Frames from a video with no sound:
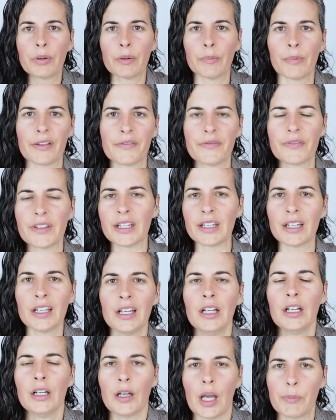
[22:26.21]
gonna put my feet
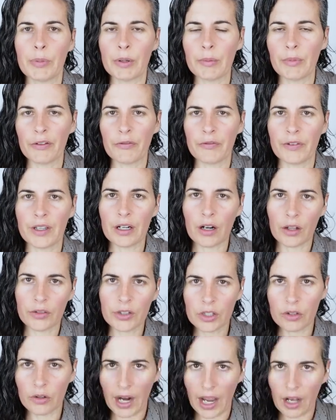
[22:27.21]
I put my feet on
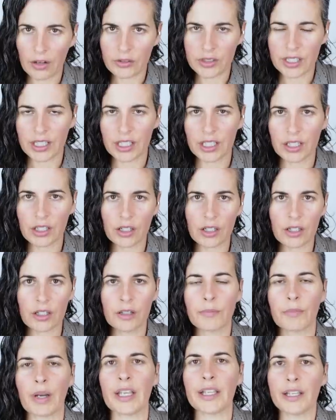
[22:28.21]
the ground
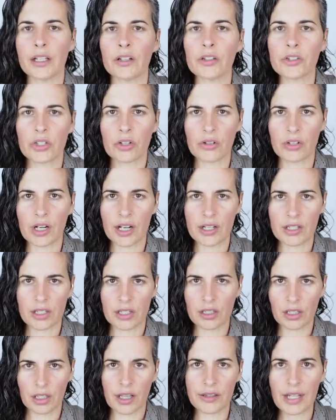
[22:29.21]
here. My heels are
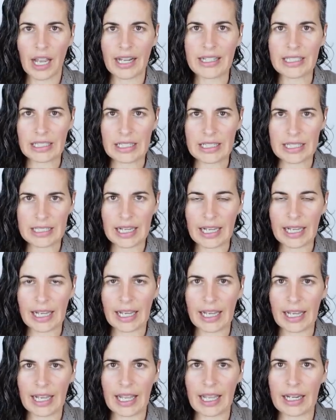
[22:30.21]
nice nicely
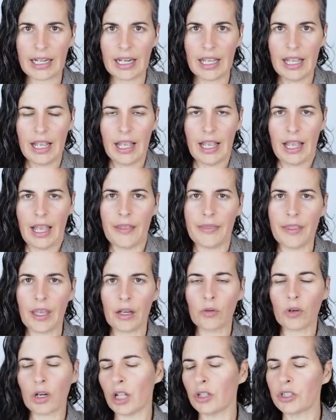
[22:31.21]
sinking in, and
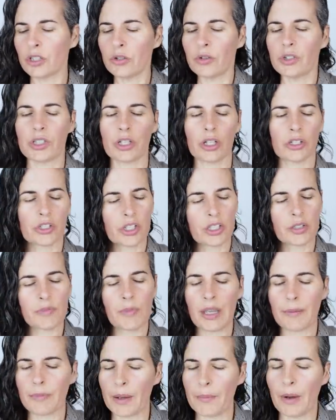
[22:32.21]
then what I'll do is I'll just
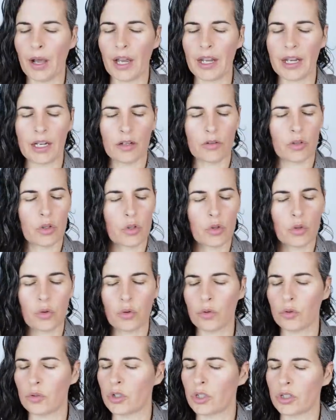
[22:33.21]
make my body
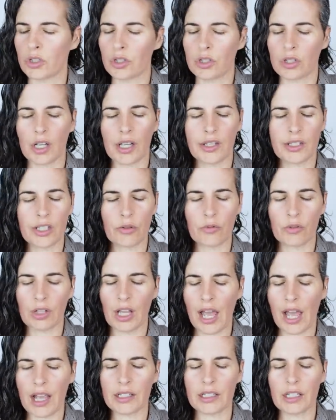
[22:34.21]
just nice and
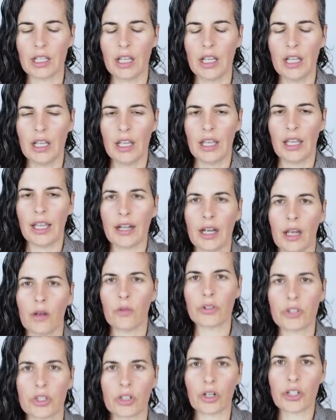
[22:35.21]
relaxed and I
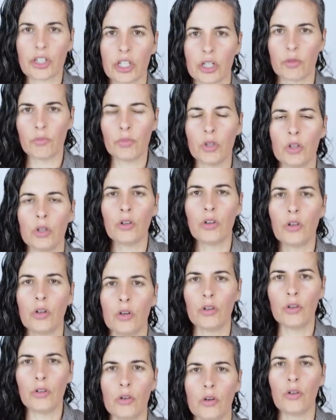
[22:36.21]
will start to
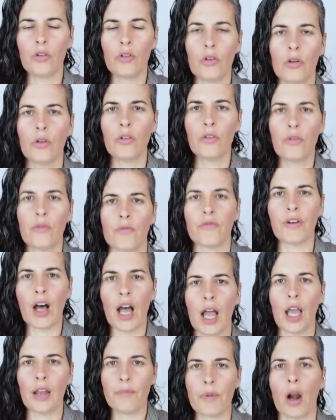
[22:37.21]
move,
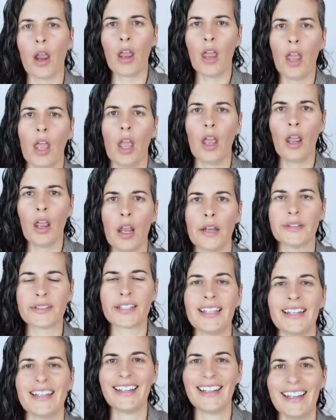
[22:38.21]

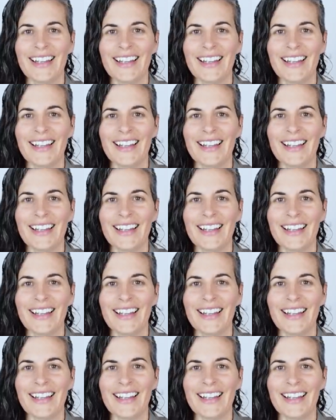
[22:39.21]
vibrate.